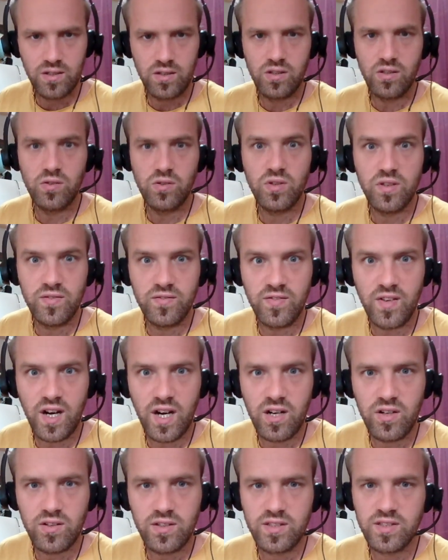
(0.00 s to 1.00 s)
You're the
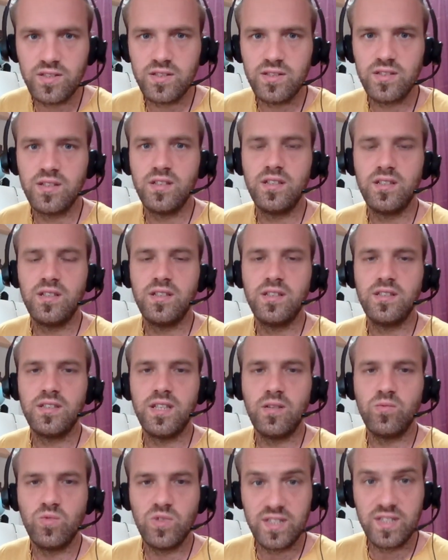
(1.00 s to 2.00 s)
virus
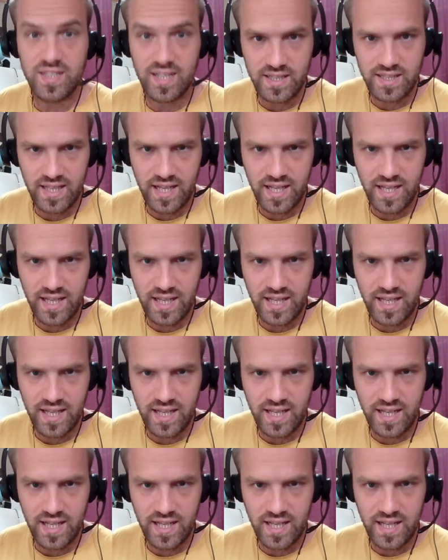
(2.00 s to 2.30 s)
that will take